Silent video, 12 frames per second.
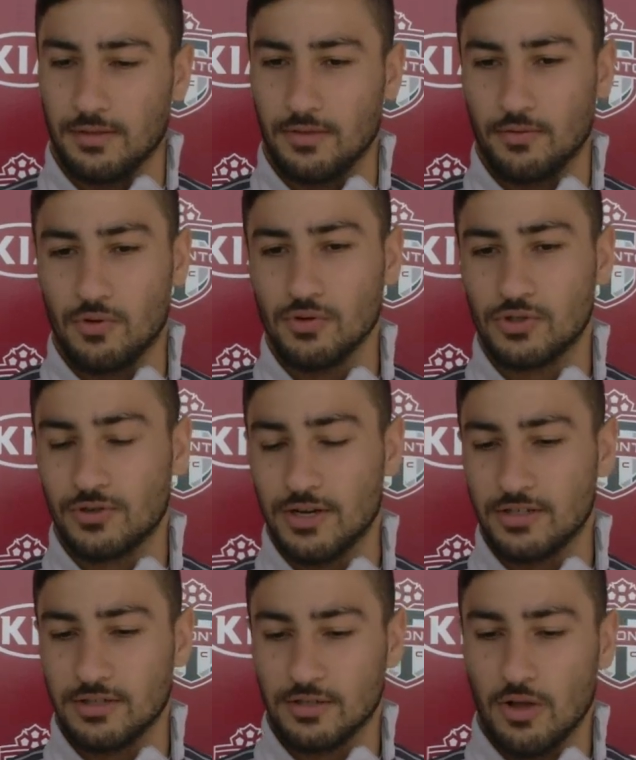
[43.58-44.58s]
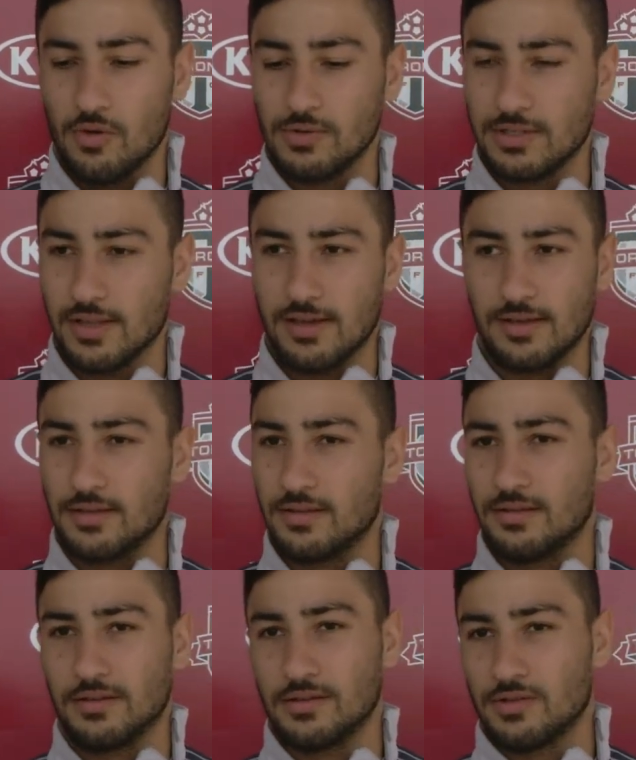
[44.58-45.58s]
The road stretch is always
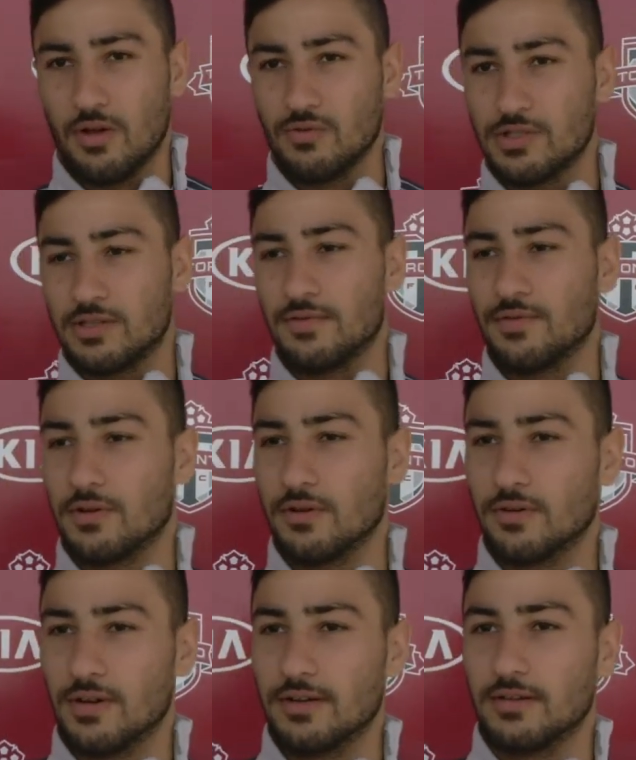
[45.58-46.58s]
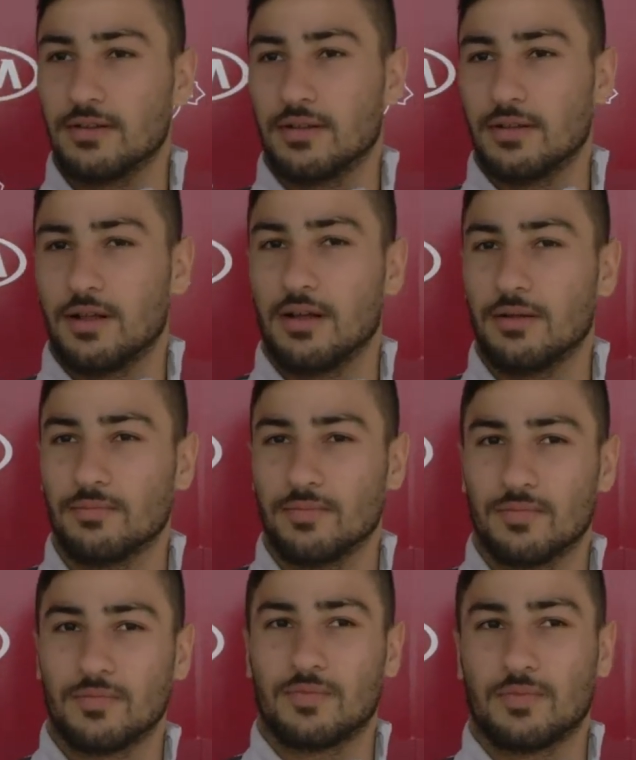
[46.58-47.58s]
it's always difficult, right?
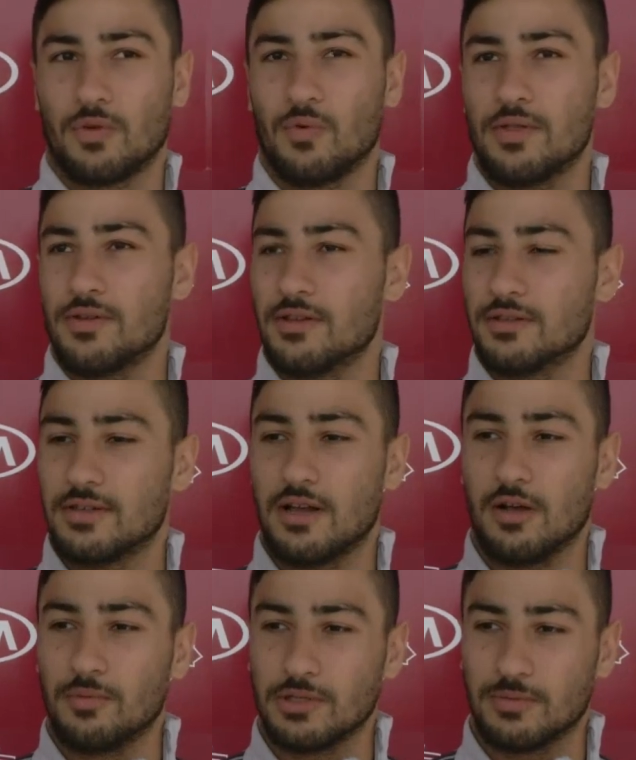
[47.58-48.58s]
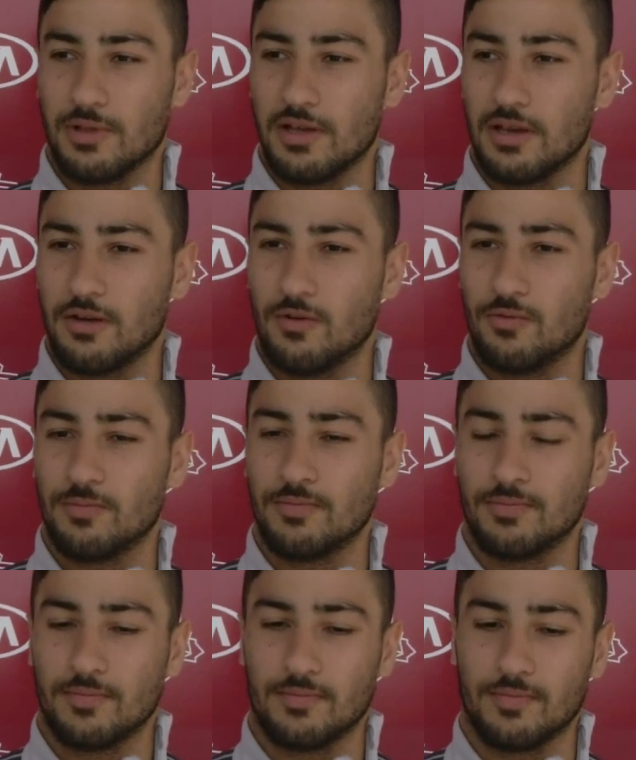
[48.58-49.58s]
The weather doesn't help us playing home.
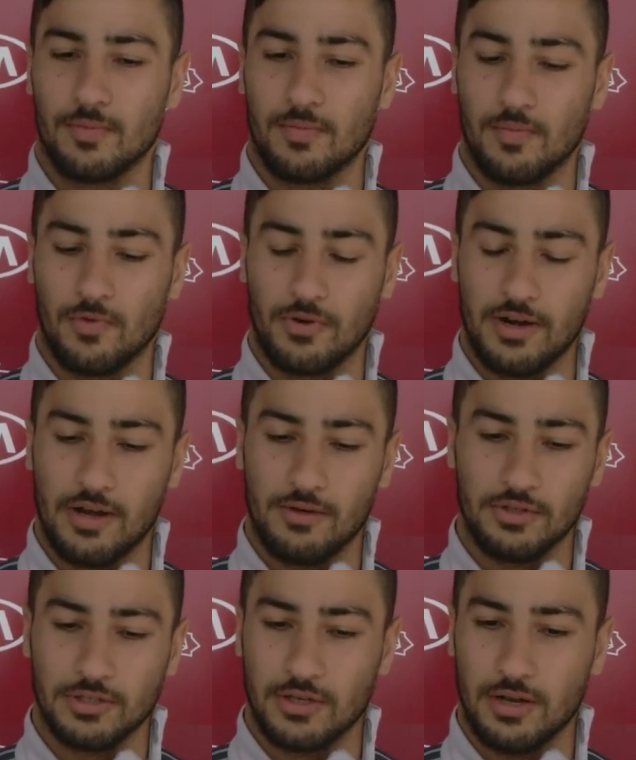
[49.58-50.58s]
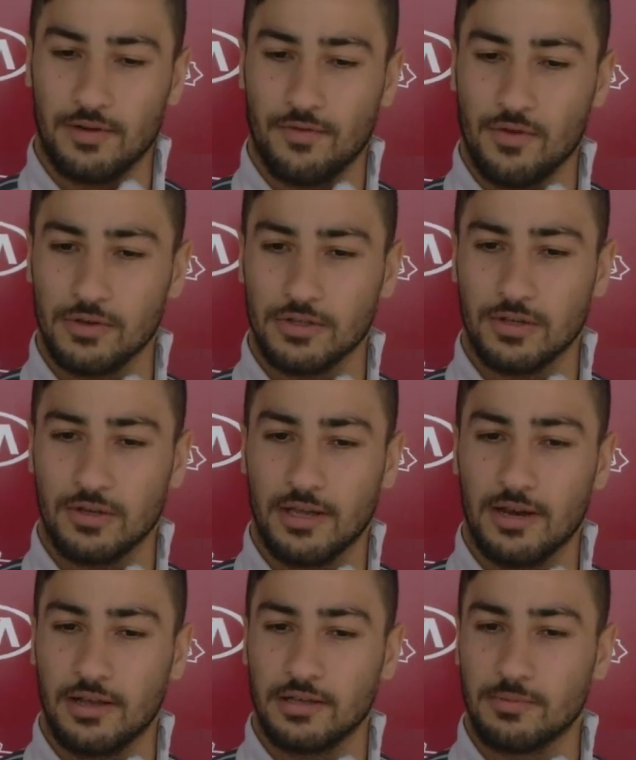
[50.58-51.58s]
But right now we just got to focus on
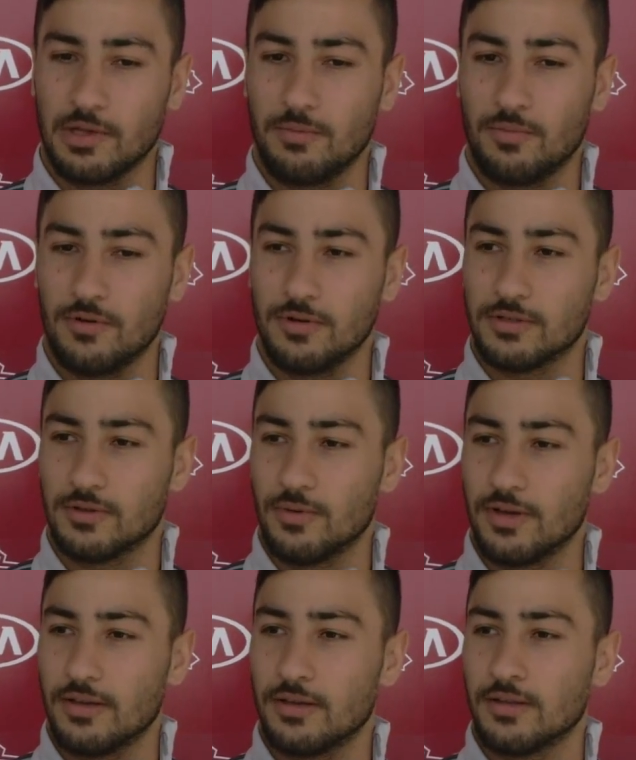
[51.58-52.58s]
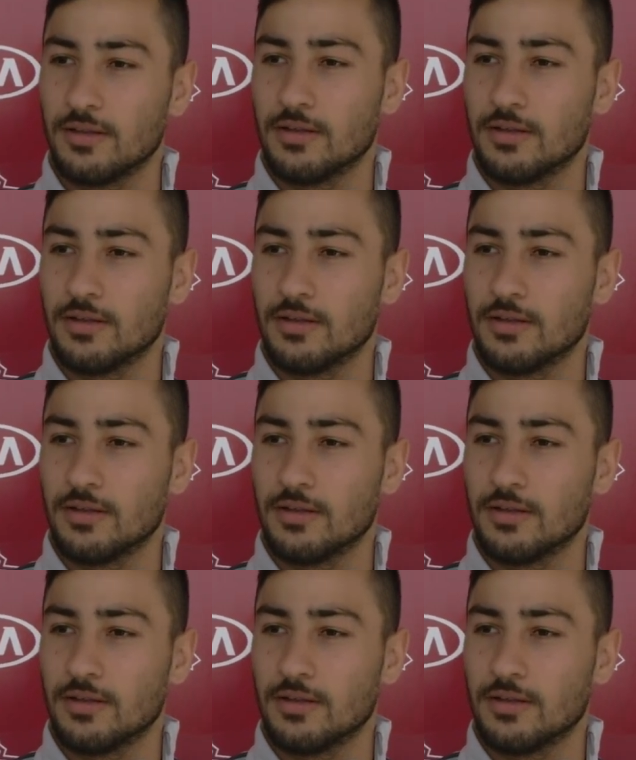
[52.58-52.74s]
getting as many points away.